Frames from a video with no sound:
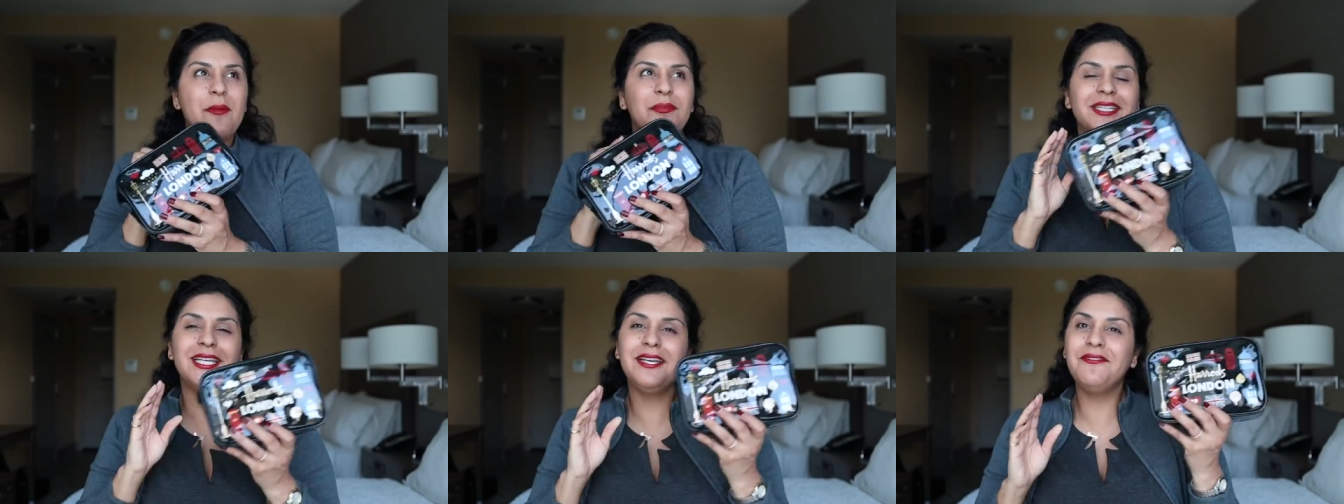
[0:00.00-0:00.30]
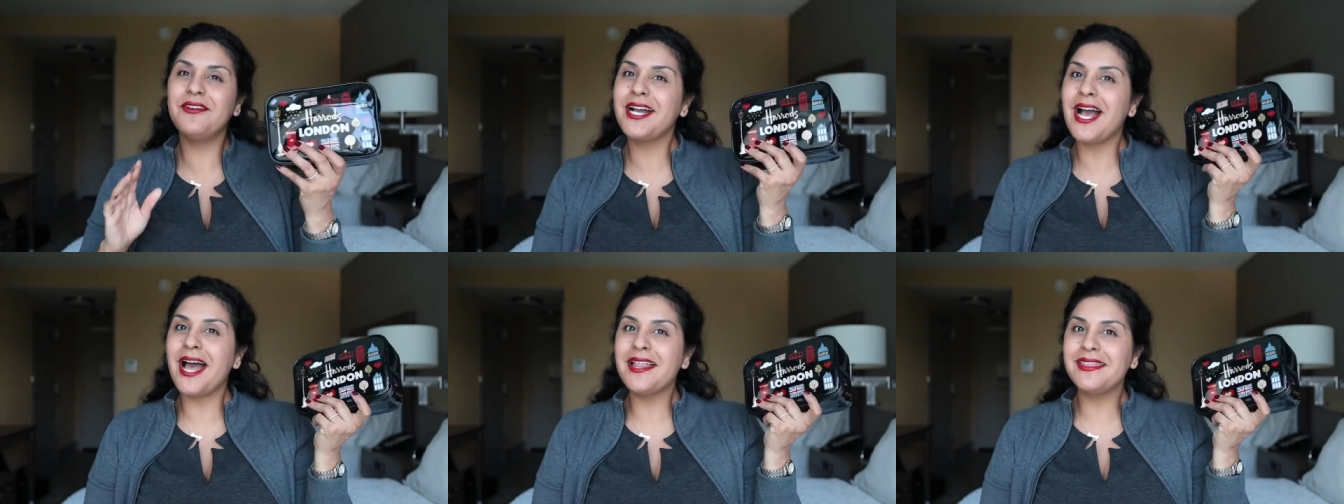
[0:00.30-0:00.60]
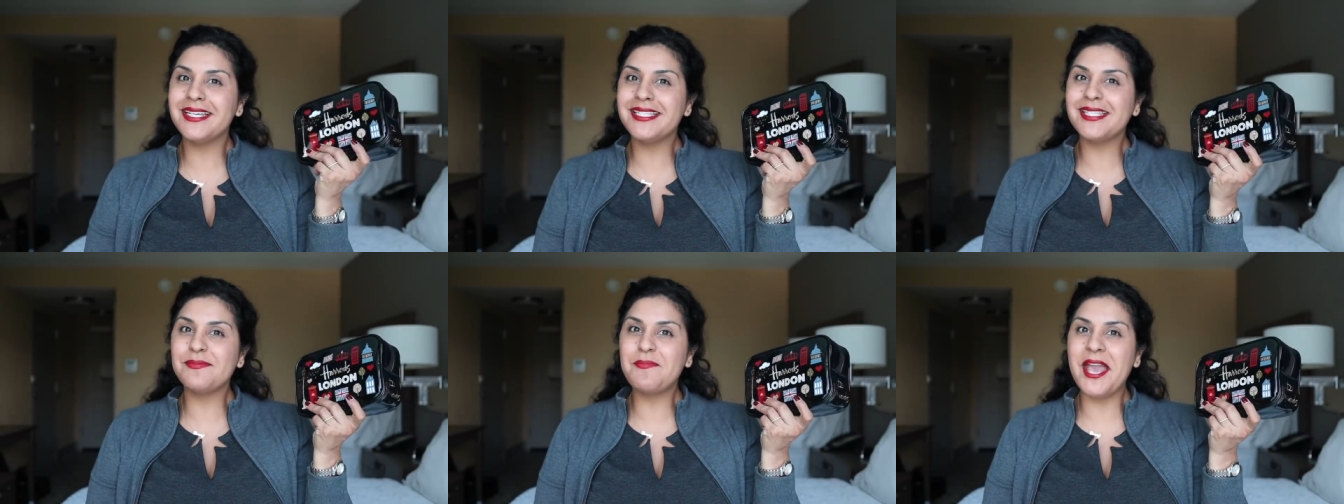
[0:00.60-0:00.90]
I believe I
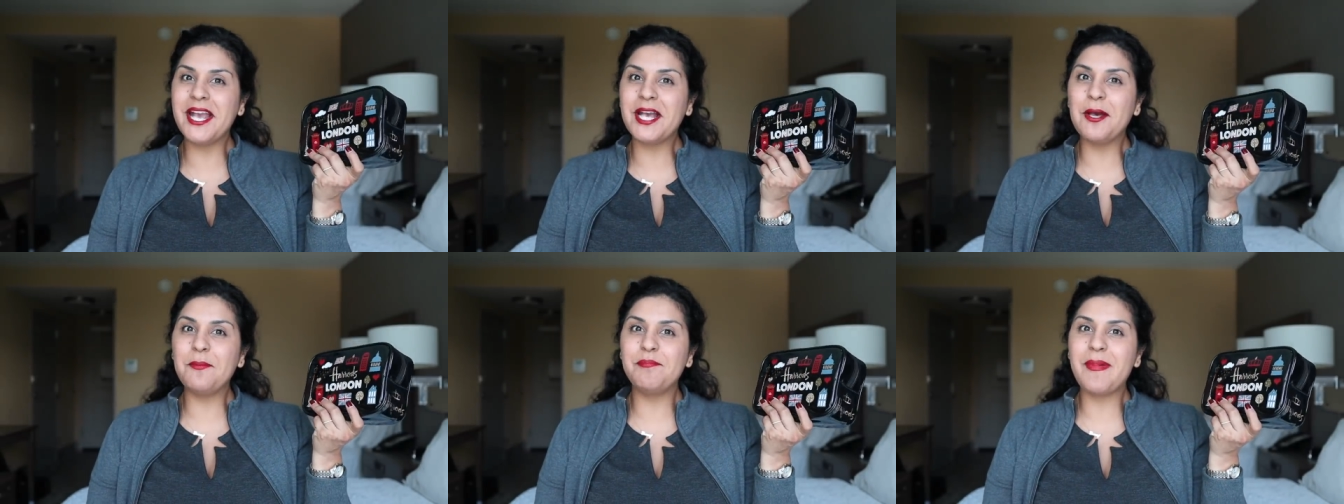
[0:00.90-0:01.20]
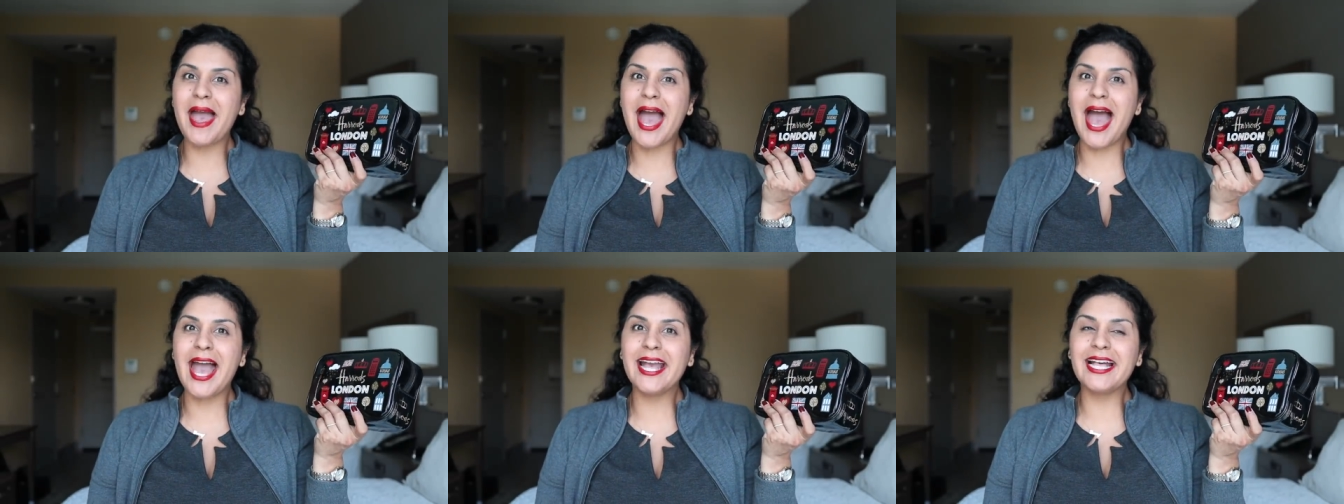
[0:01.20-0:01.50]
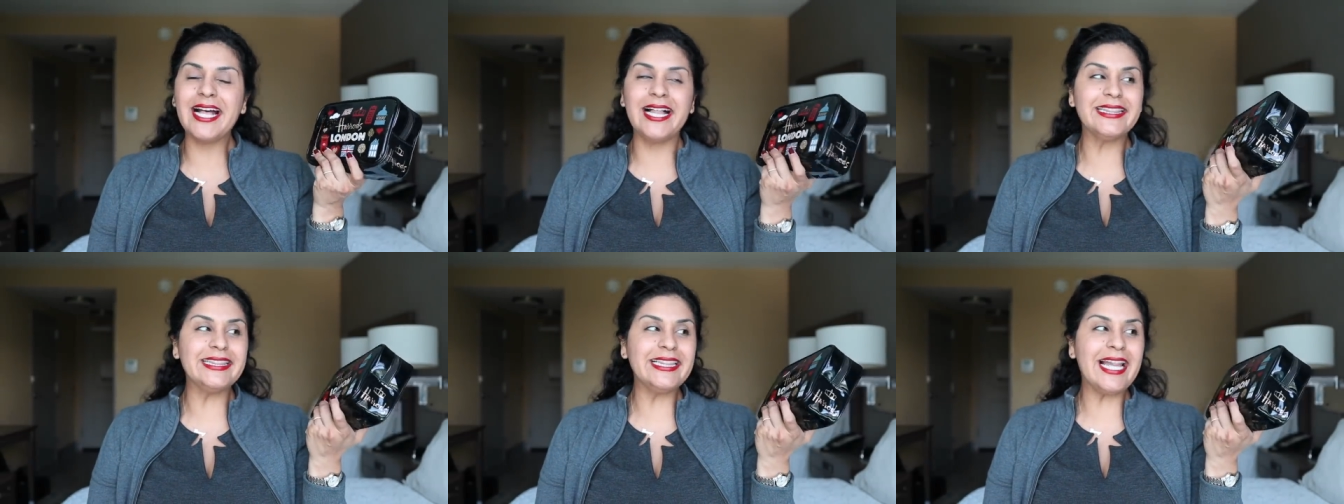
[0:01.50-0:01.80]
got this makeup
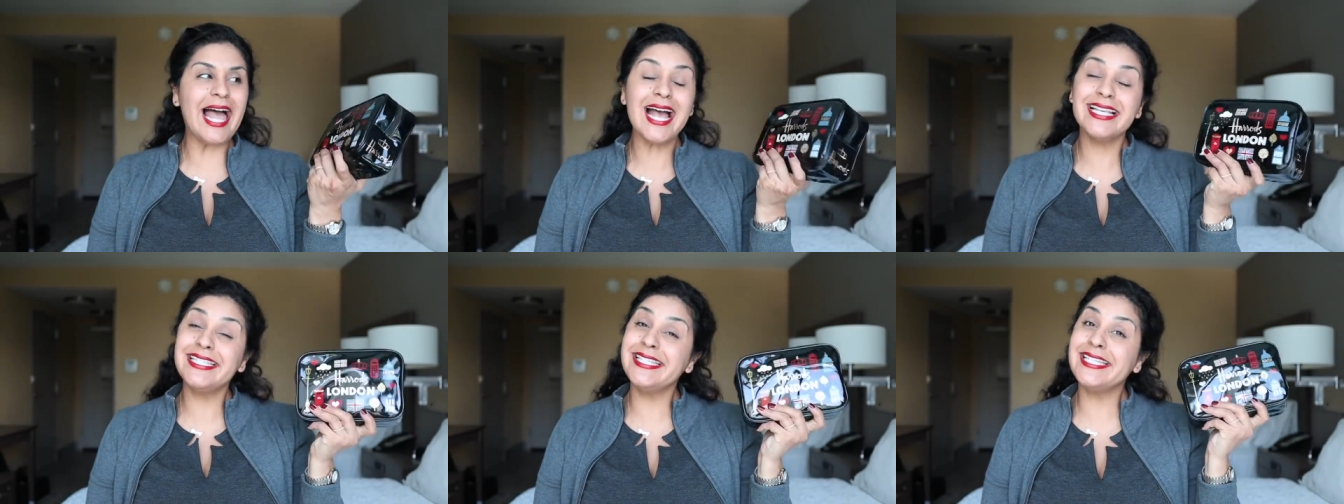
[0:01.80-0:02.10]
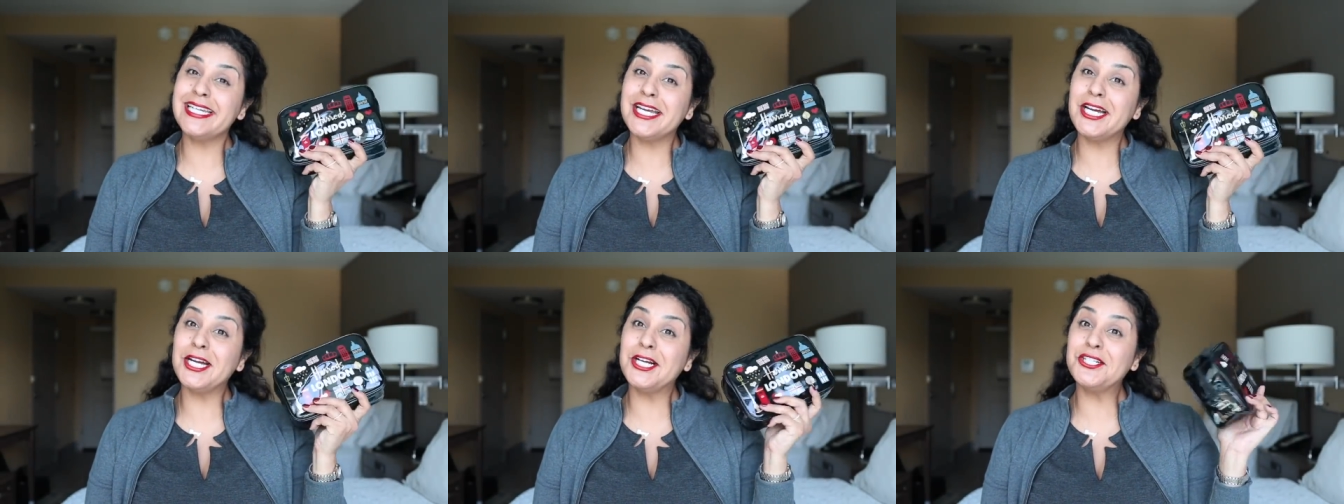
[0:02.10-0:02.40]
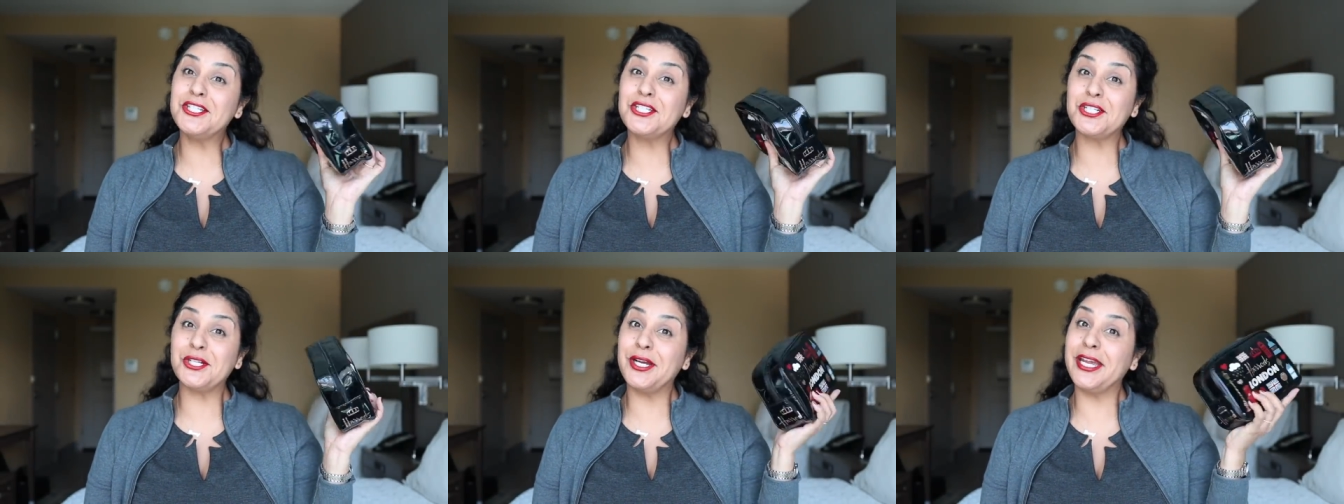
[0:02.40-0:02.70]
bag last
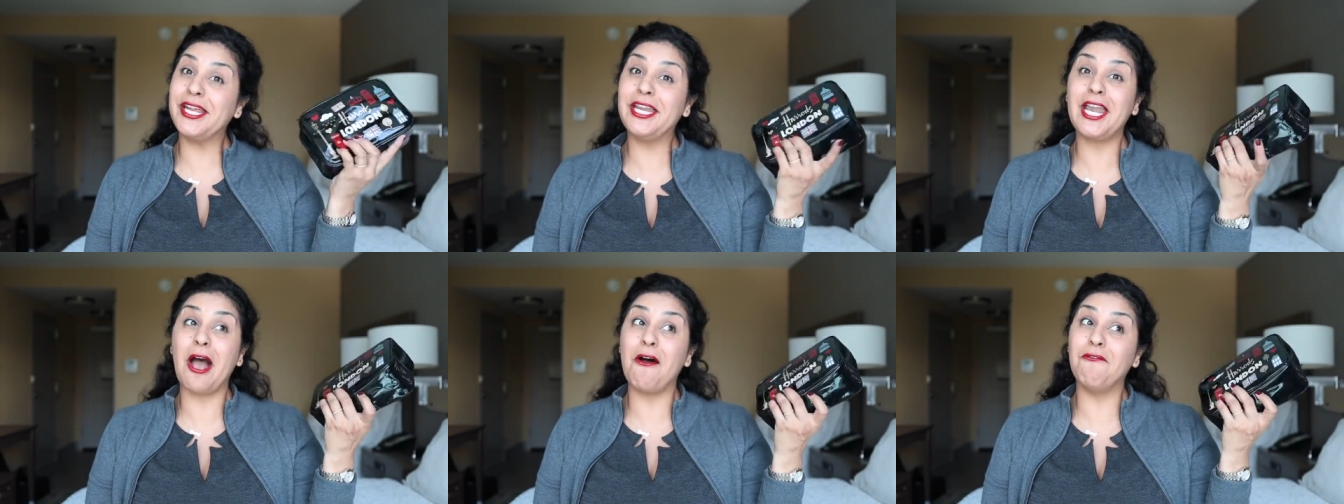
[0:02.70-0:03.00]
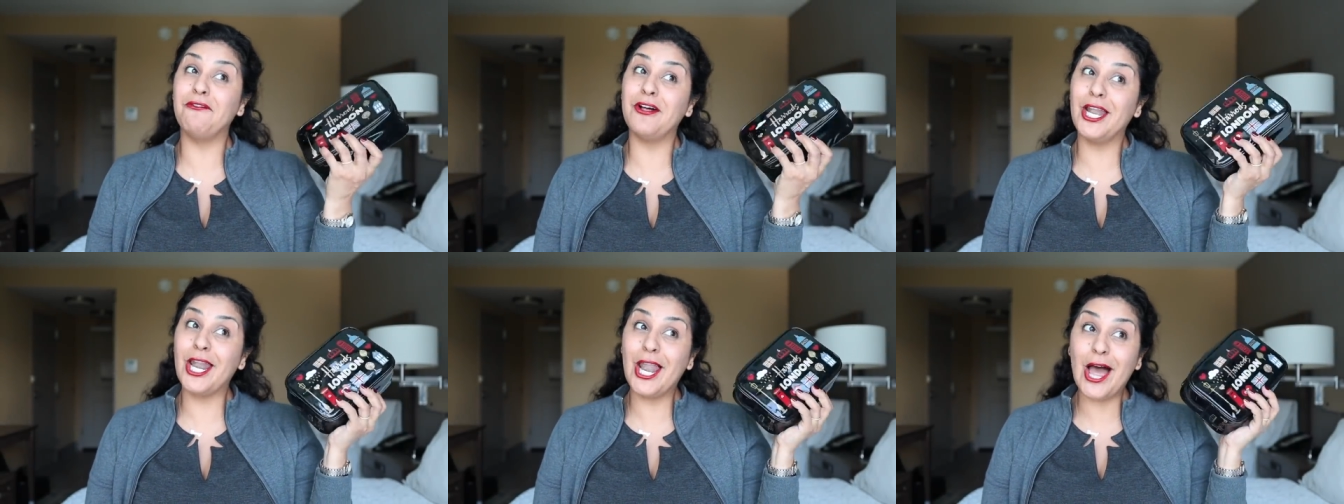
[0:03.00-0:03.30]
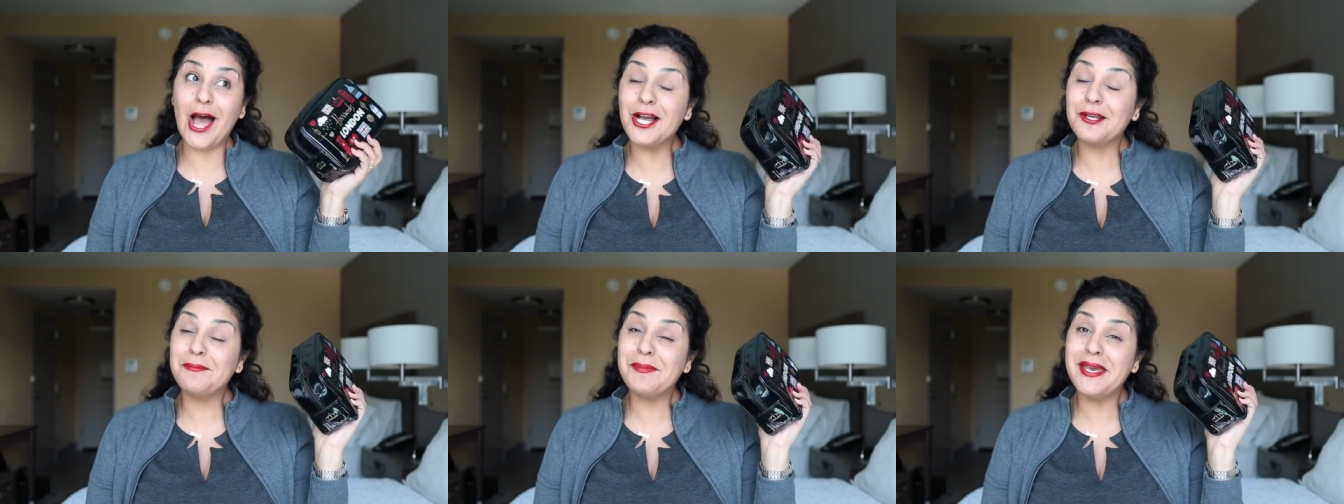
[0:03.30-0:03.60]
year during
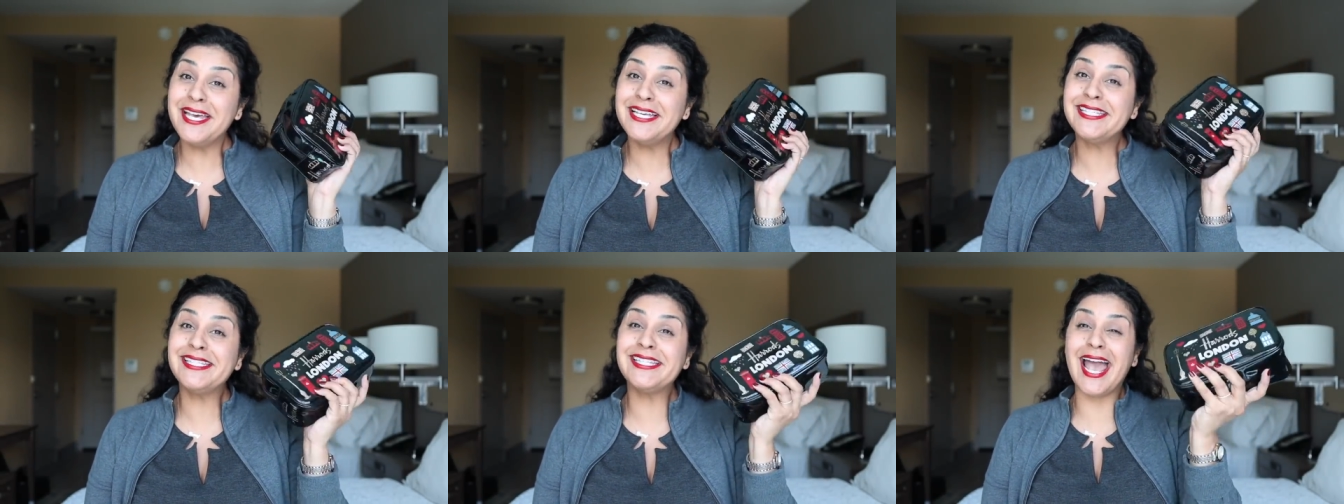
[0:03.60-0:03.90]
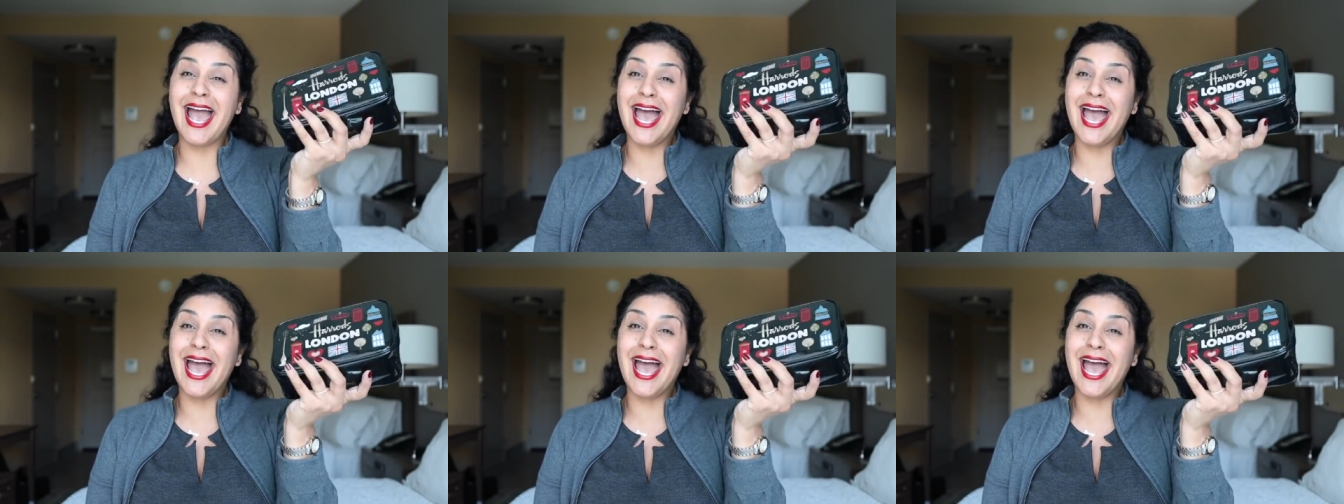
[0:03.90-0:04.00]
Vlogmas